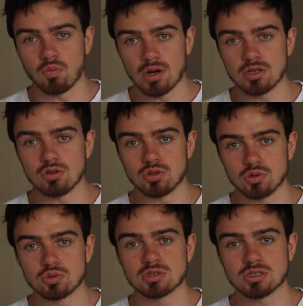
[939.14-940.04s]
when you
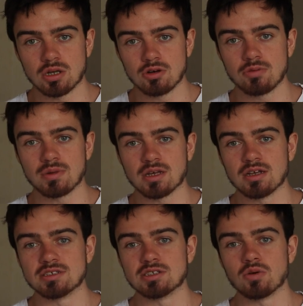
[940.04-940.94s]
do stutter
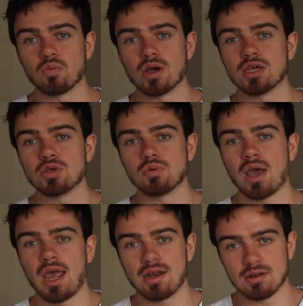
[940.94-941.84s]
because the way you
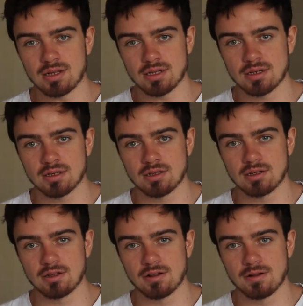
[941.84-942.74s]
handle it,
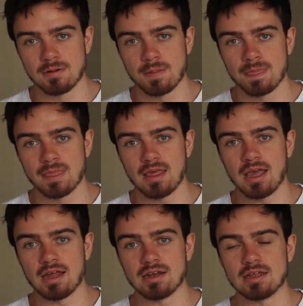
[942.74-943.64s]

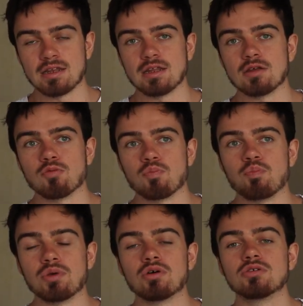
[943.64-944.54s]
and
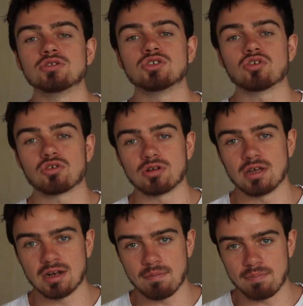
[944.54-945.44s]
it builds your
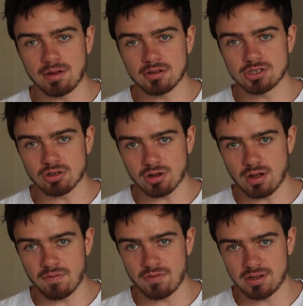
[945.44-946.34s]

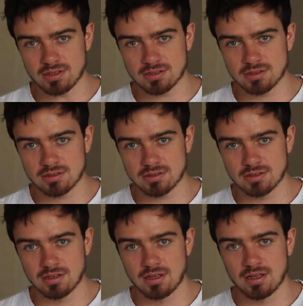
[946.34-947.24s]
confidence.
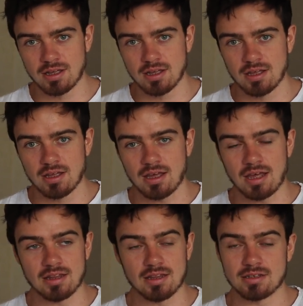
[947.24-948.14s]

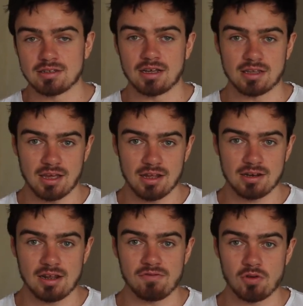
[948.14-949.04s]
And
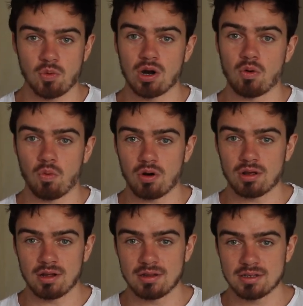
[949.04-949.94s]
again, if you want to
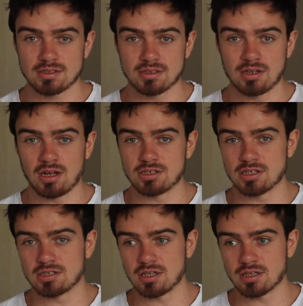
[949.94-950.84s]
work on this, not
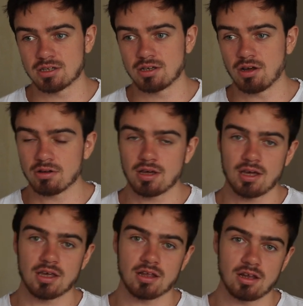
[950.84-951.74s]
just like,
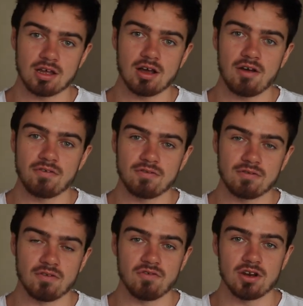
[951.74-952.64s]
okay, click
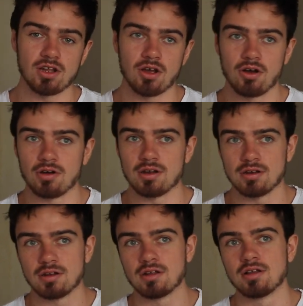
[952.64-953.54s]
off the video
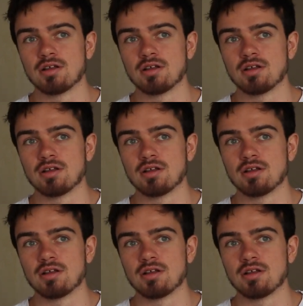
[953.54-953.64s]
and